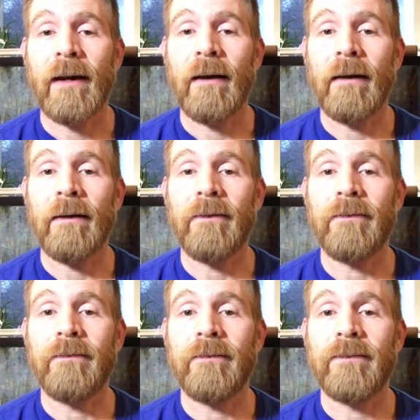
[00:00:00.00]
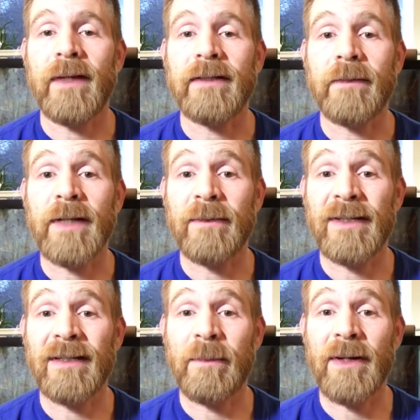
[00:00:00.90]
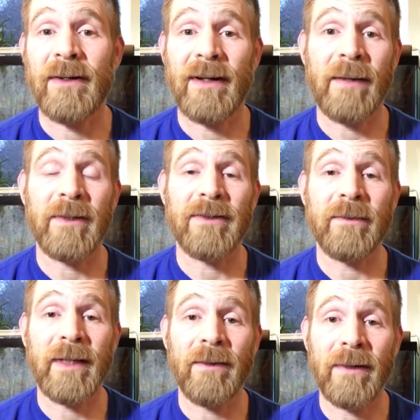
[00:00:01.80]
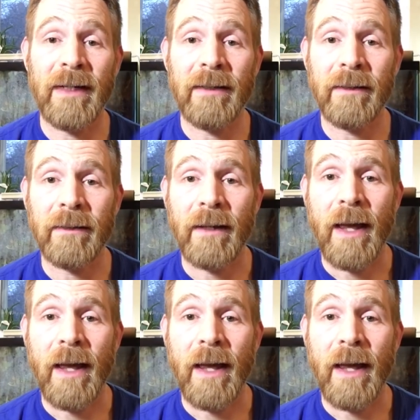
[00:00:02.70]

uh, they sometimes disappeared, and I'm assuming they were eaten.